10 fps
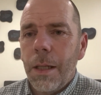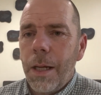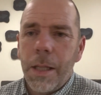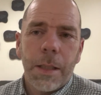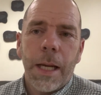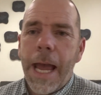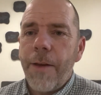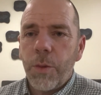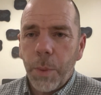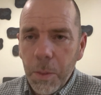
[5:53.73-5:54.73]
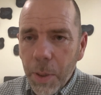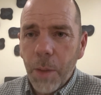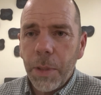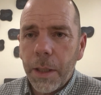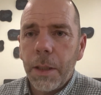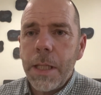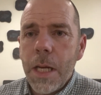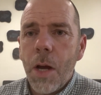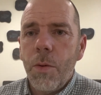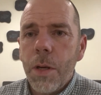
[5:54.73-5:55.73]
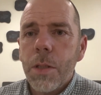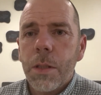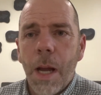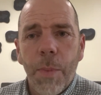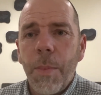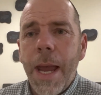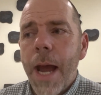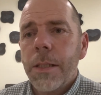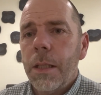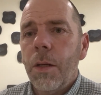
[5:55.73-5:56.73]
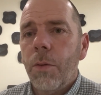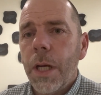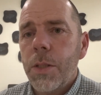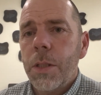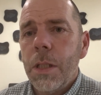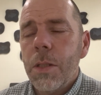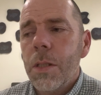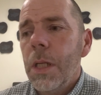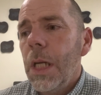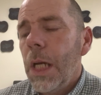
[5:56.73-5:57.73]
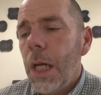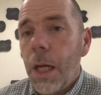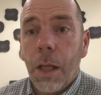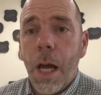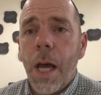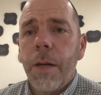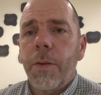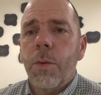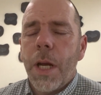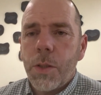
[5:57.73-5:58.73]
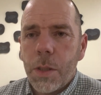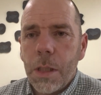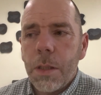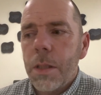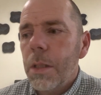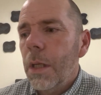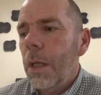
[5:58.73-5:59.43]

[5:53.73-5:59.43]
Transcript: It's going to have to be publicly noticed. I'm going to be asking questions, a lot of questions.